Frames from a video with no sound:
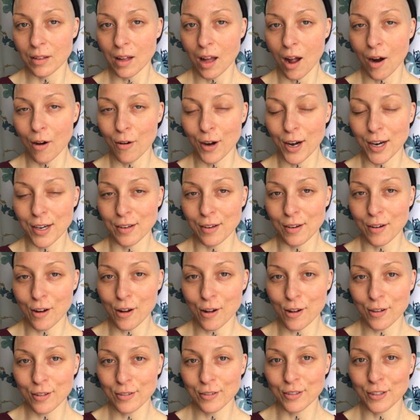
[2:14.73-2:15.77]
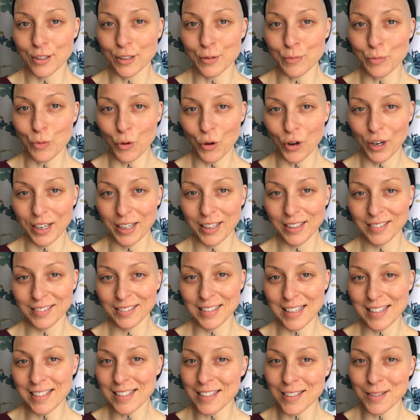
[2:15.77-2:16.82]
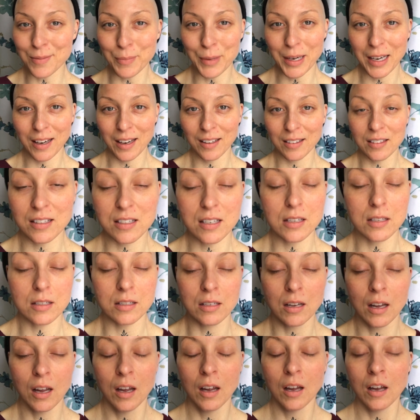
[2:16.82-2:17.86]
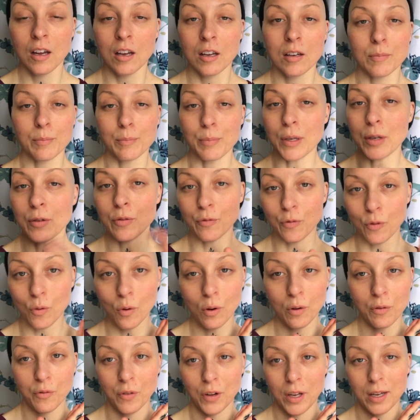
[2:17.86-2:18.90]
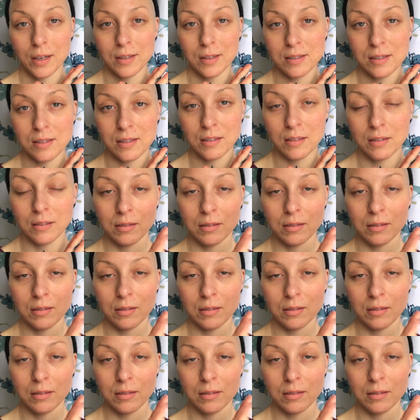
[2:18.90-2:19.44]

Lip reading: All right, y'all, good morning. This is me. This is before face.